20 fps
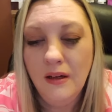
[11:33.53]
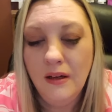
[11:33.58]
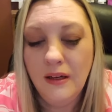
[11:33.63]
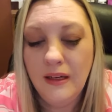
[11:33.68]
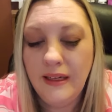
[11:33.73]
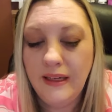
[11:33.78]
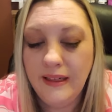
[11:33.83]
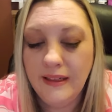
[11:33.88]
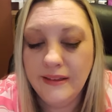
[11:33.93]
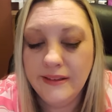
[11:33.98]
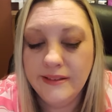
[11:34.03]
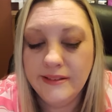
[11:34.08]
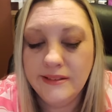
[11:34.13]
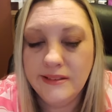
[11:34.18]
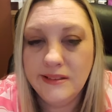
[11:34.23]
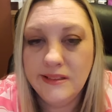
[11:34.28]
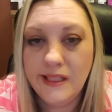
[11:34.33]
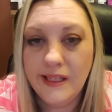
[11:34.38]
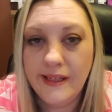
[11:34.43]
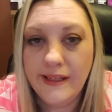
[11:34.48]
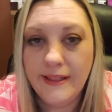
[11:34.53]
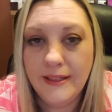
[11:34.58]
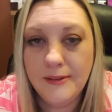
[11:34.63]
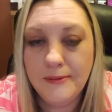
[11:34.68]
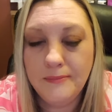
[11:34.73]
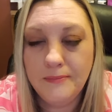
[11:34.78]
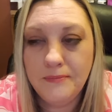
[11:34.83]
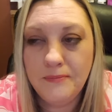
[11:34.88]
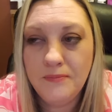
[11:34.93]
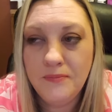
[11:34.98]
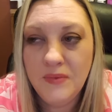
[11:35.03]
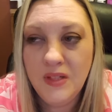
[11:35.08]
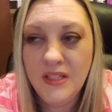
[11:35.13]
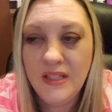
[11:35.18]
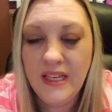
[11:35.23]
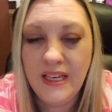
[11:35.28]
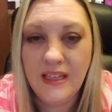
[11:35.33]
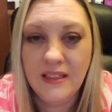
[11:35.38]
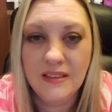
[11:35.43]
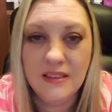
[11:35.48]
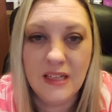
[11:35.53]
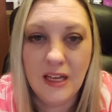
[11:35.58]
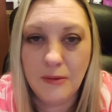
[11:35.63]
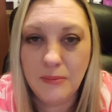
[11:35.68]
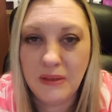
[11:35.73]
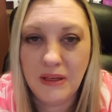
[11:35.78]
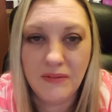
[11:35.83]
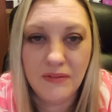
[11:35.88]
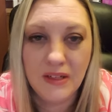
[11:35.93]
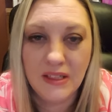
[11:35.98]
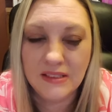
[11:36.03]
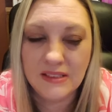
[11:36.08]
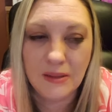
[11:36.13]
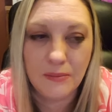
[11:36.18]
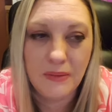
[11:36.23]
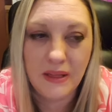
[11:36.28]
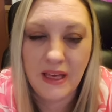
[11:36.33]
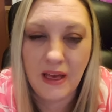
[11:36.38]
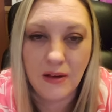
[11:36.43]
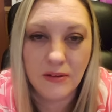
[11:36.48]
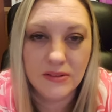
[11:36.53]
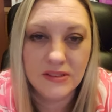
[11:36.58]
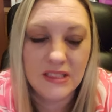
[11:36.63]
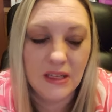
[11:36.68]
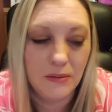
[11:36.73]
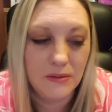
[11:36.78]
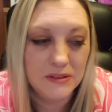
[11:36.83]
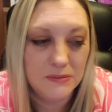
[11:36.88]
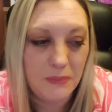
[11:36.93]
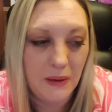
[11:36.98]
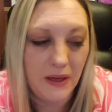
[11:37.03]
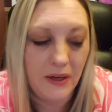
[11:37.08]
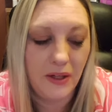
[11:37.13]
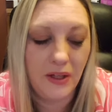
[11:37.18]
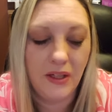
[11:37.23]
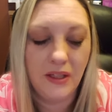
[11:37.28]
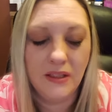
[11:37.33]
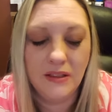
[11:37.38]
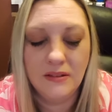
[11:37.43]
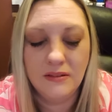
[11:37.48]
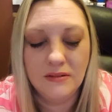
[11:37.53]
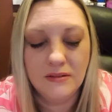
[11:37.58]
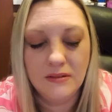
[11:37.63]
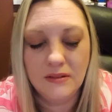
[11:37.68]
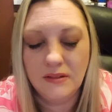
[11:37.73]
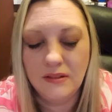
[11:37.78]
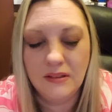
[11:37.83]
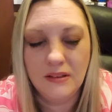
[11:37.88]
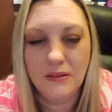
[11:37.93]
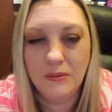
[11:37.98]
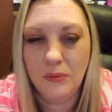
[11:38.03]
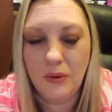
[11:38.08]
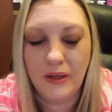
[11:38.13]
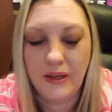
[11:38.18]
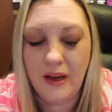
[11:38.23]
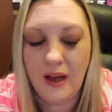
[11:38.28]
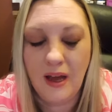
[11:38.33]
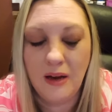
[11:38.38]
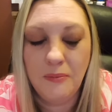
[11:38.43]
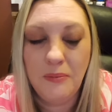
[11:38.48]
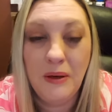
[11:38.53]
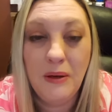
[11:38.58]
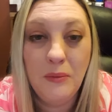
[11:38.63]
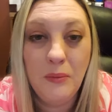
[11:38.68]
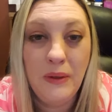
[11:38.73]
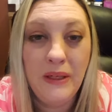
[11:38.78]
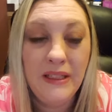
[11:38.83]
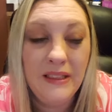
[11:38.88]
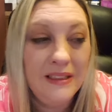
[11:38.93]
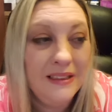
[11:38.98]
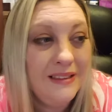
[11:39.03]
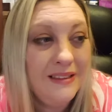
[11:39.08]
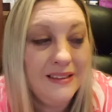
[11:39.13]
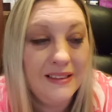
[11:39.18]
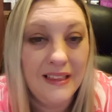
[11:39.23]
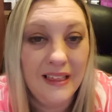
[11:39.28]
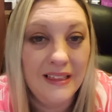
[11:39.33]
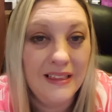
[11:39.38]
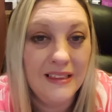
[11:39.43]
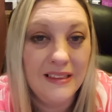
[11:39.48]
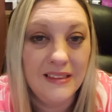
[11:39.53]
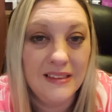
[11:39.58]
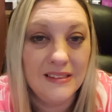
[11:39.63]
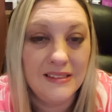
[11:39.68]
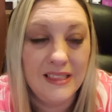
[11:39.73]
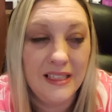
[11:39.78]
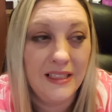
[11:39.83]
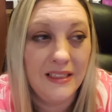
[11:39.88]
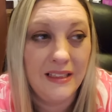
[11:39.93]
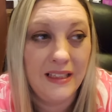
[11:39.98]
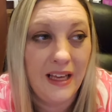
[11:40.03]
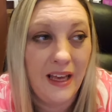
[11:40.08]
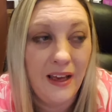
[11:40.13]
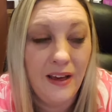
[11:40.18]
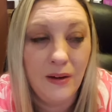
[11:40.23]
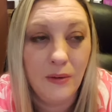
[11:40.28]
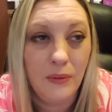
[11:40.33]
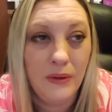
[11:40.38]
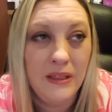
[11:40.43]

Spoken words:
And then they ended up giving us something else that was better and whatnot. But we didn't get into San Diego.